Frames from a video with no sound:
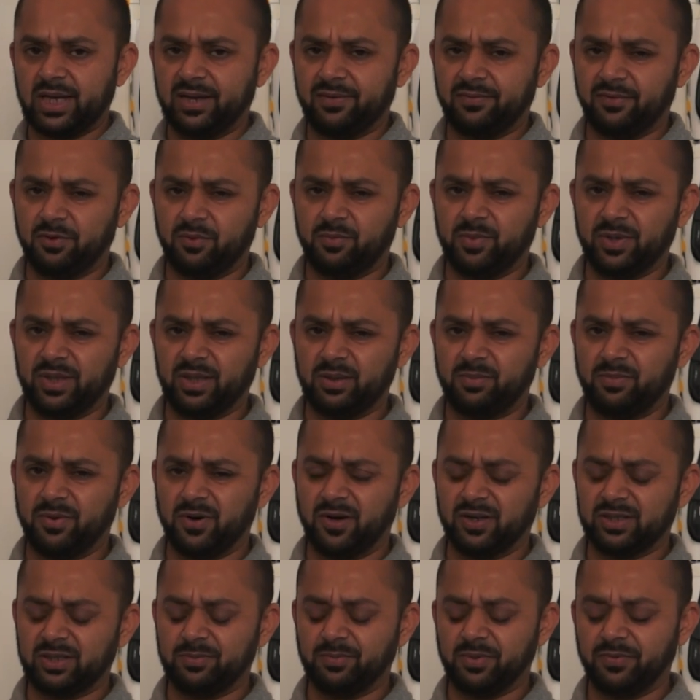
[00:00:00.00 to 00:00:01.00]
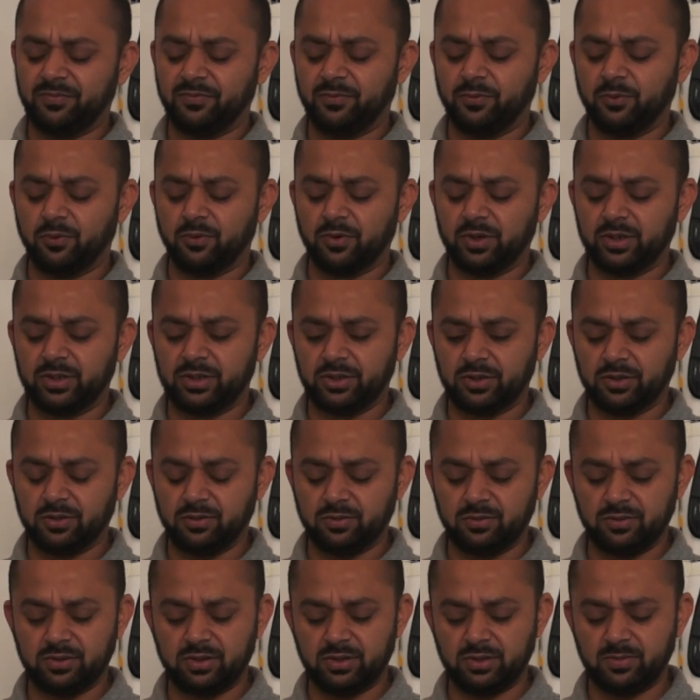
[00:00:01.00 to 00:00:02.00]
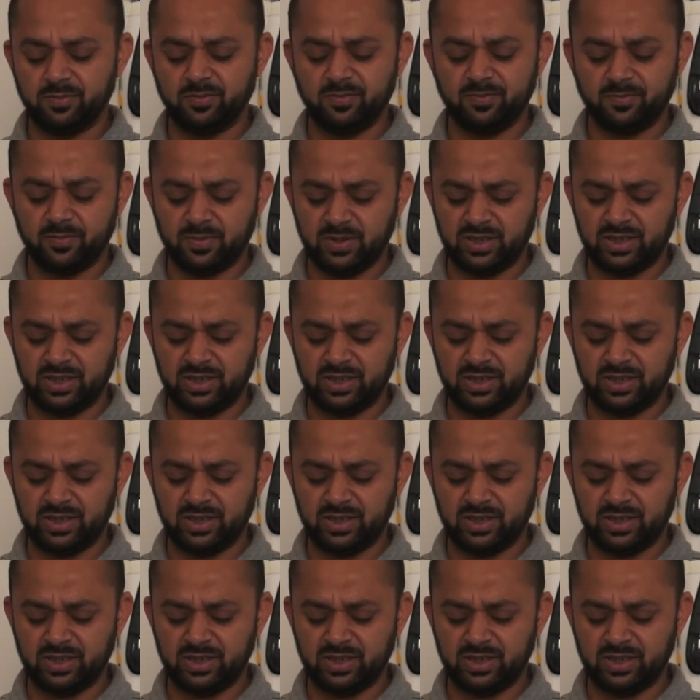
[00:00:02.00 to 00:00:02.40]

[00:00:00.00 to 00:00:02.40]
have opened the box before so um,